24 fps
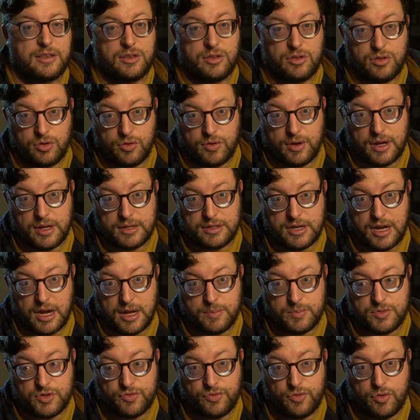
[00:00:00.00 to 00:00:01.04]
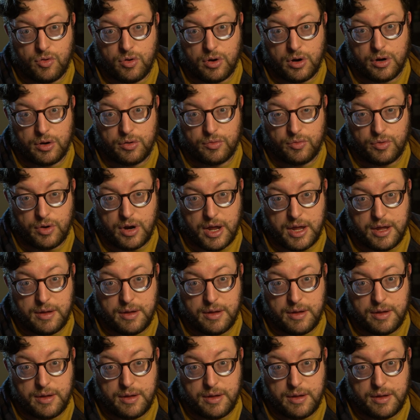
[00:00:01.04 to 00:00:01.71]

doing a ×4, right?